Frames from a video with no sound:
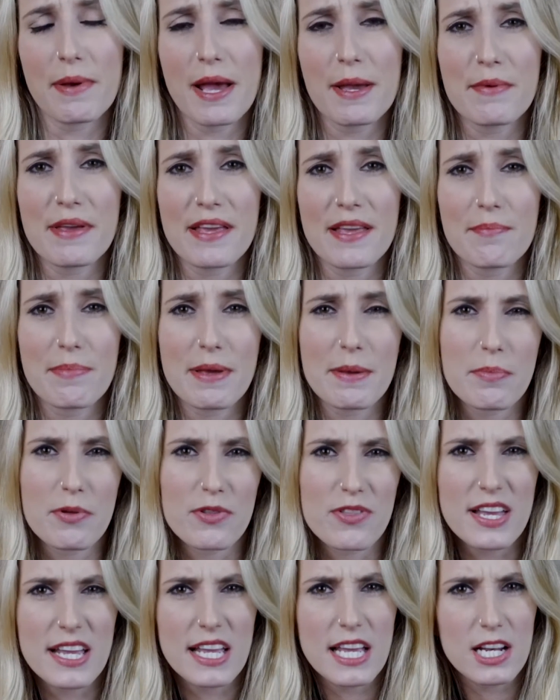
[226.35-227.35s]
maybe
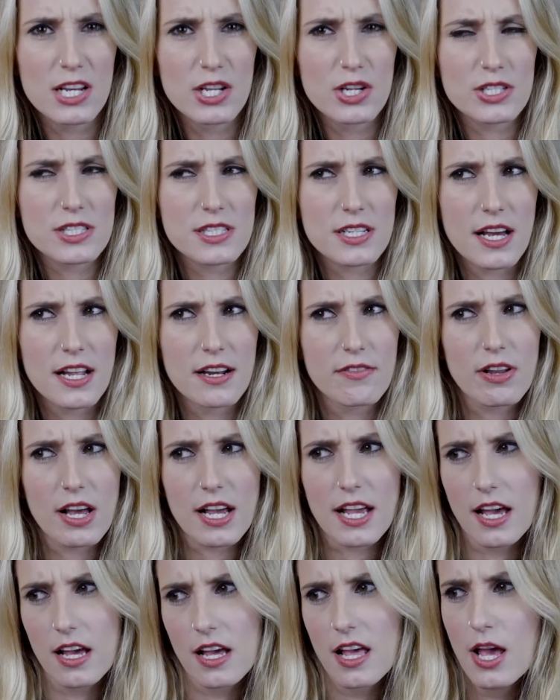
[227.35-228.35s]
people think it looks kind of
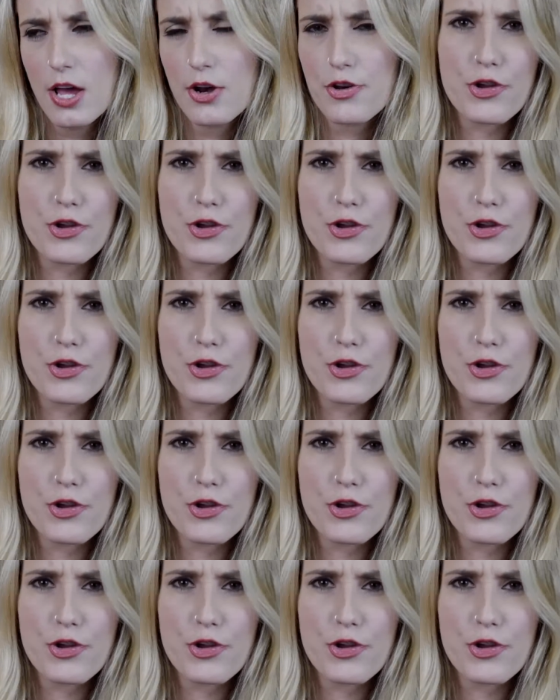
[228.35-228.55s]
like a